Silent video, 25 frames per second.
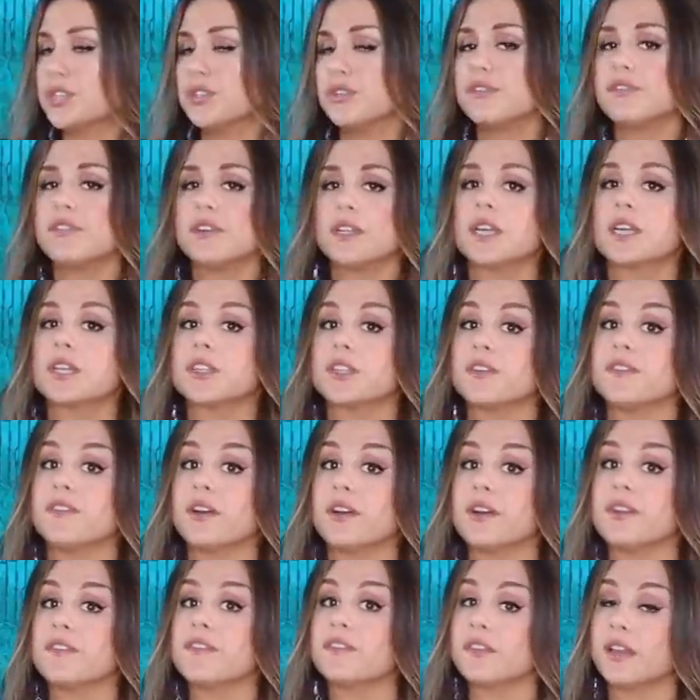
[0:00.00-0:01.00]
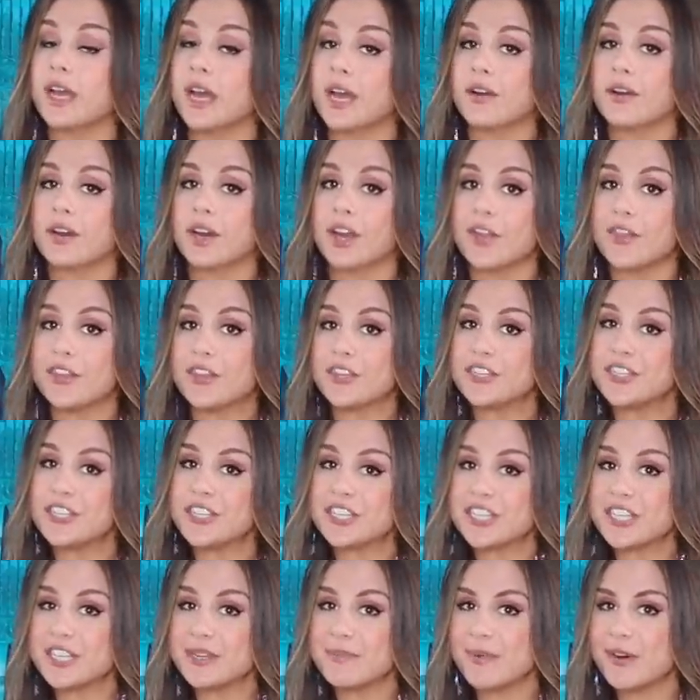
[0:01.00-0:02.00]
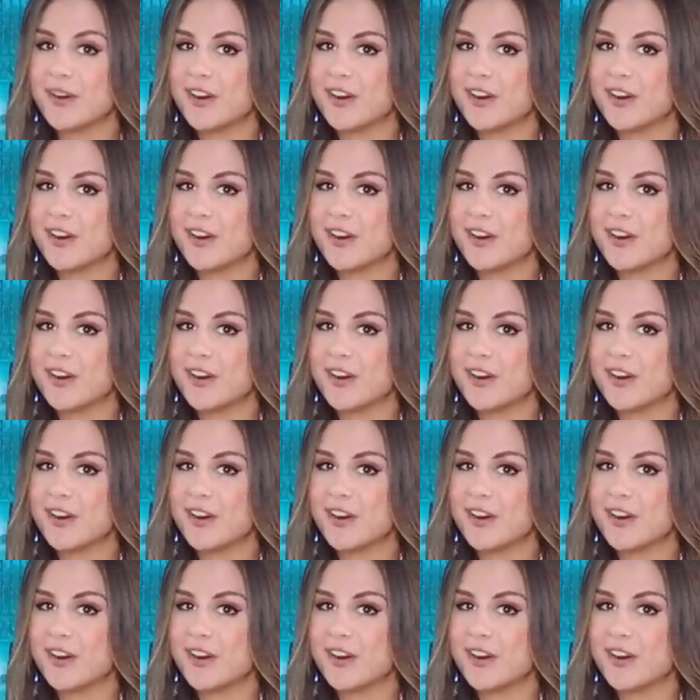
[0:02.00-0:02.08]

I do feel like they're very flattering on the tishy